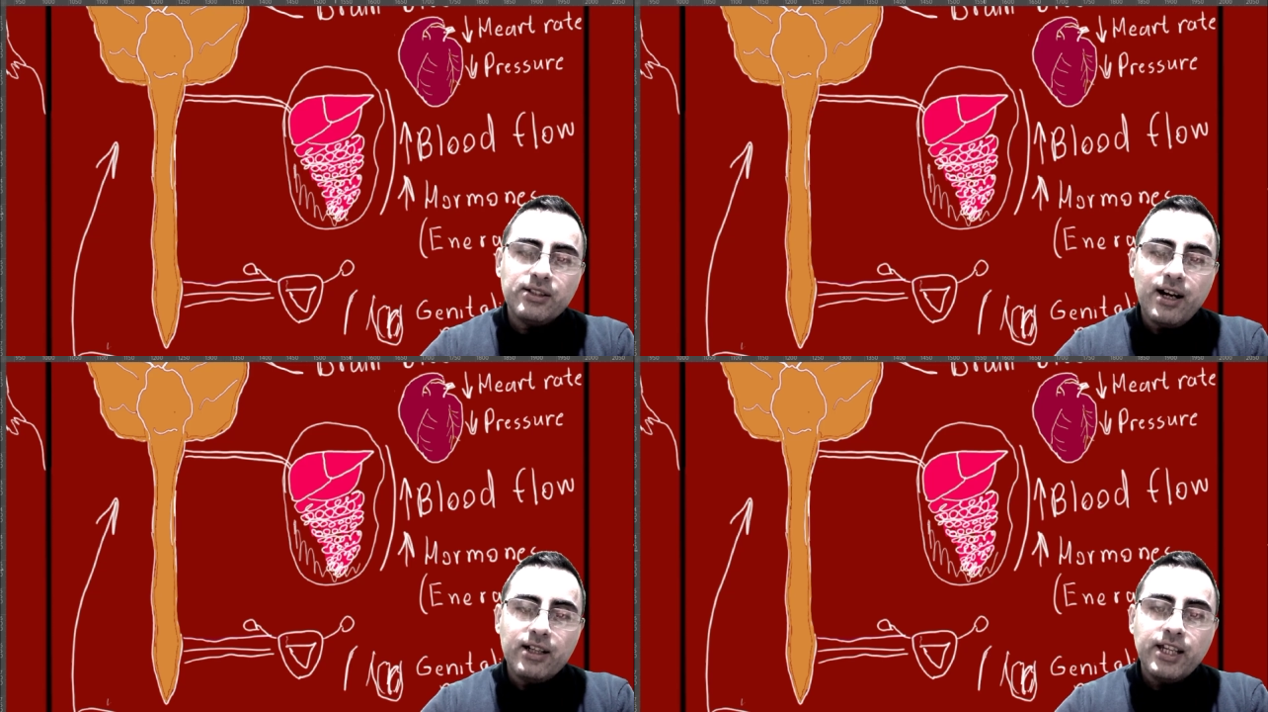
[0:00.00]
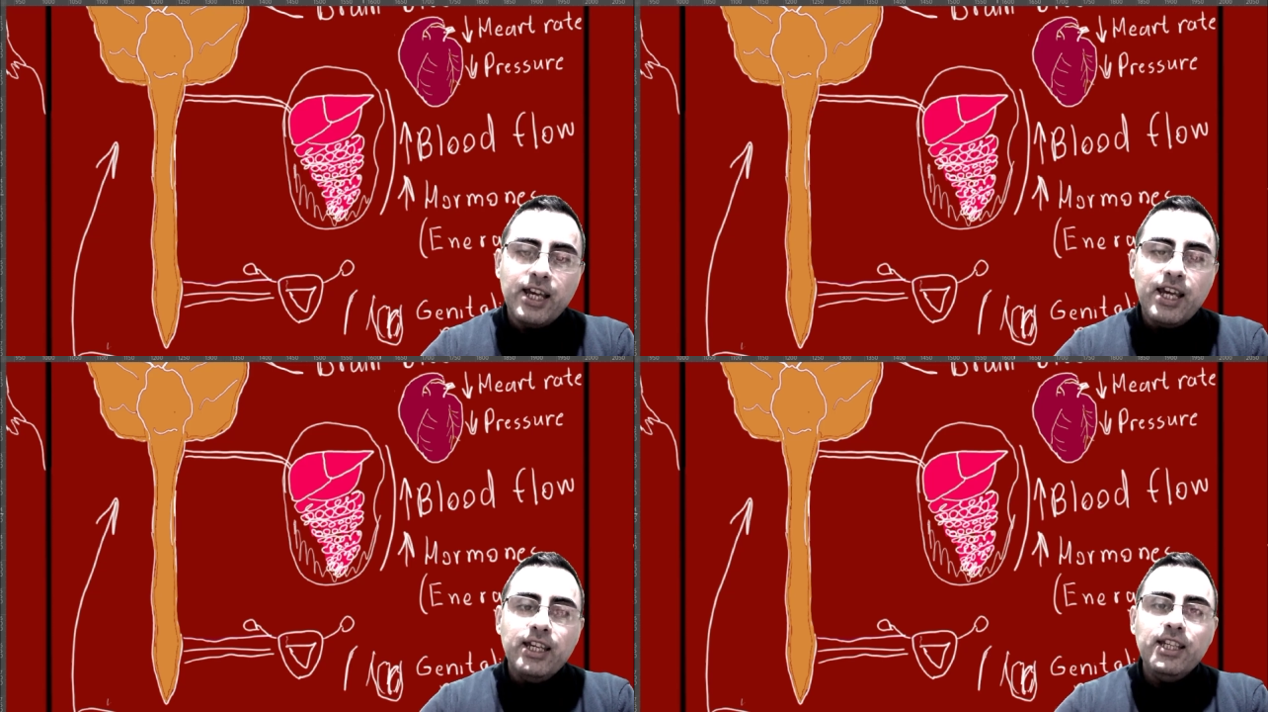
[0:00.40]
tract.
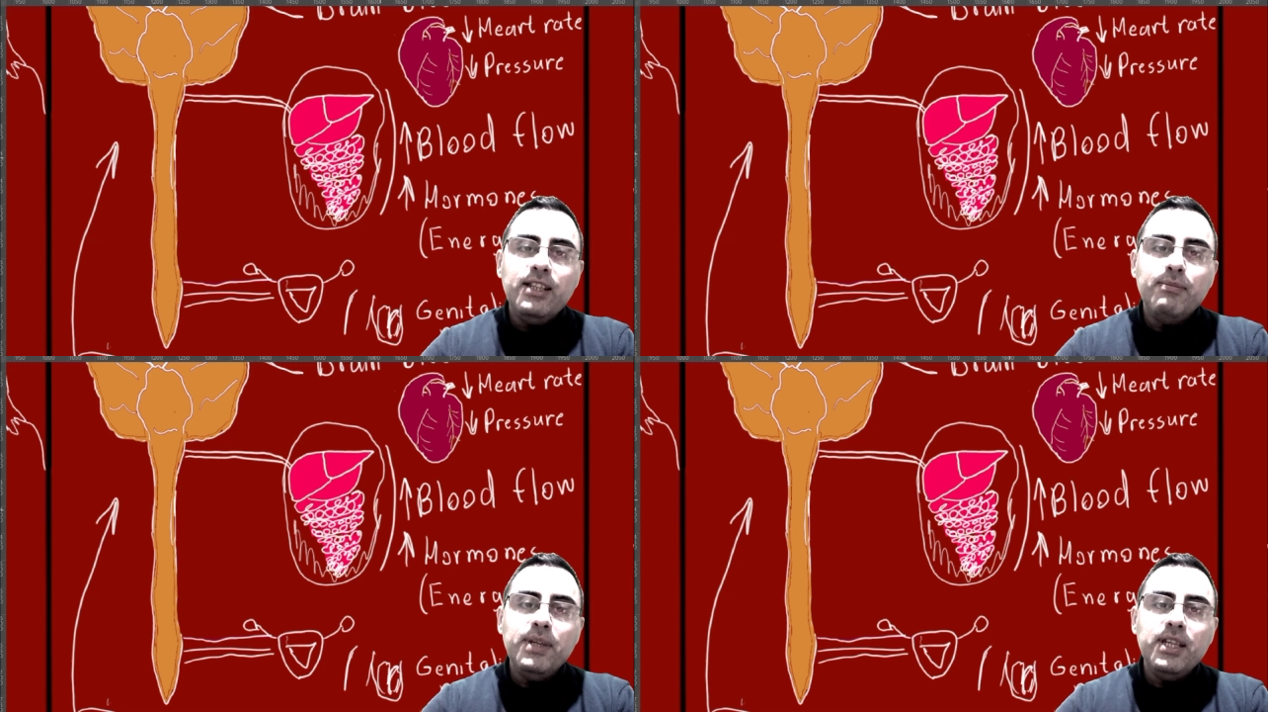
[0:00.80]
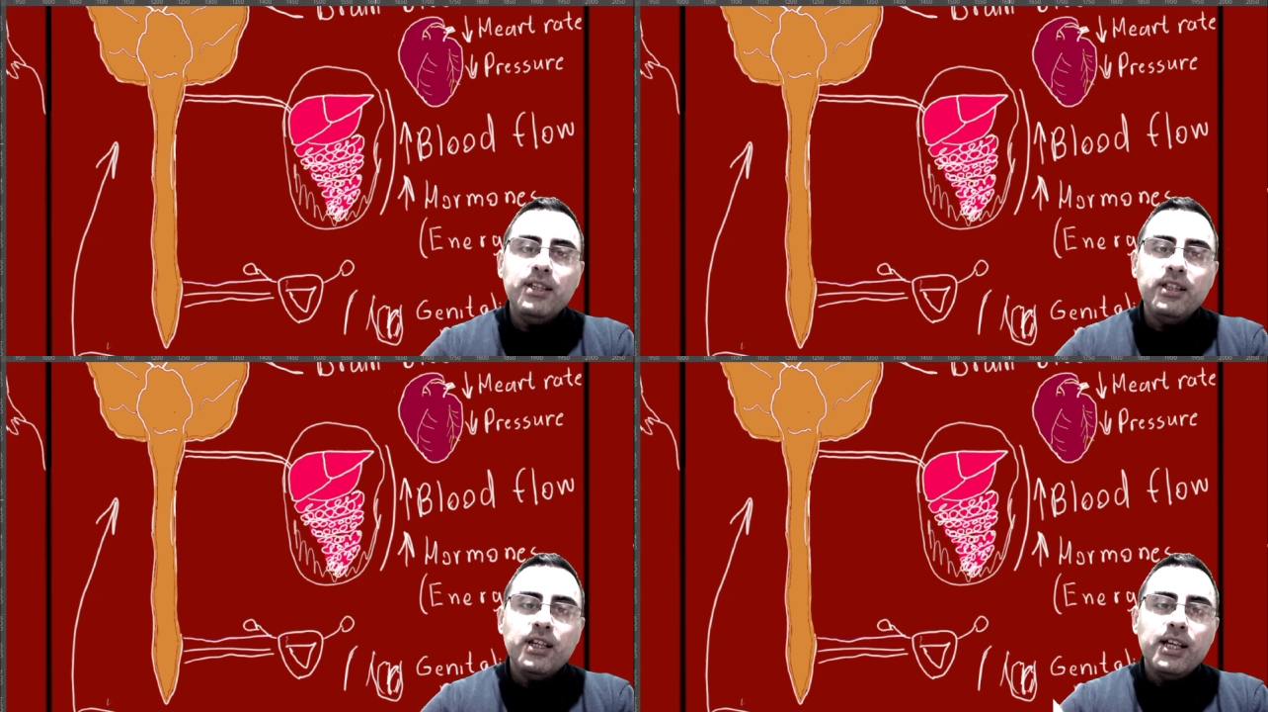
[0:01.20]
It
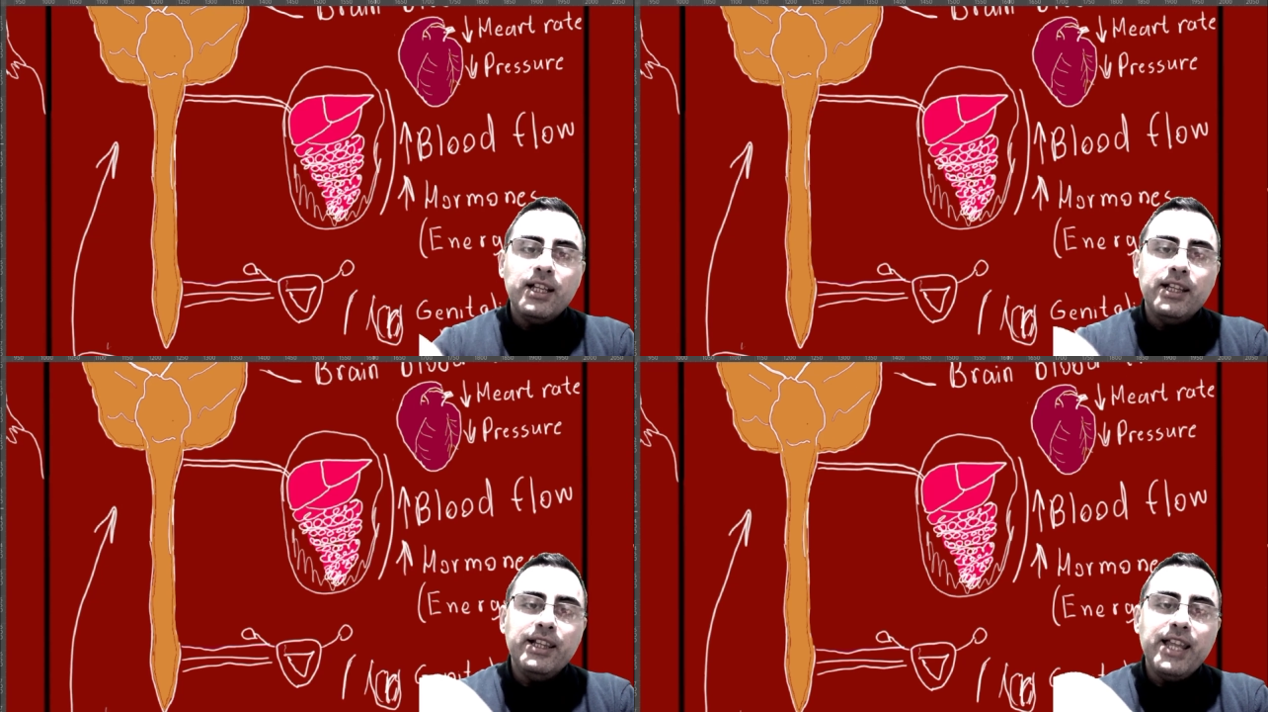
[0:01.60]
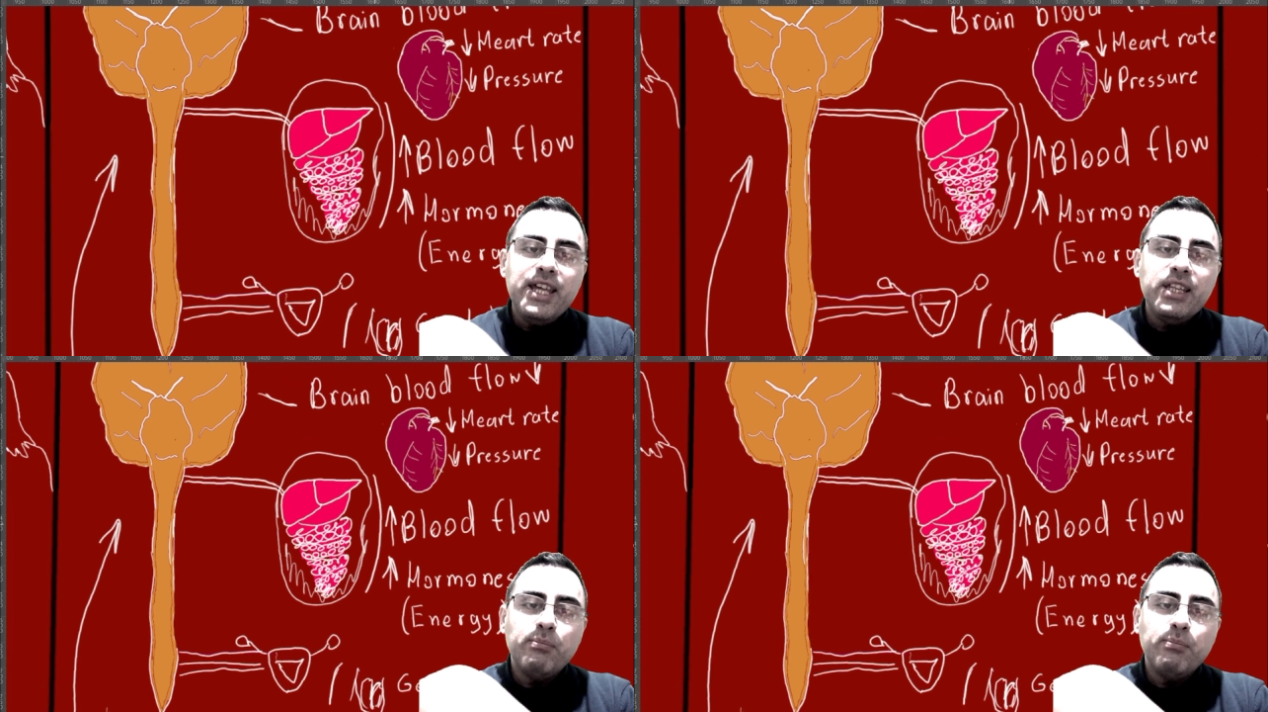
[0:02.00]
means less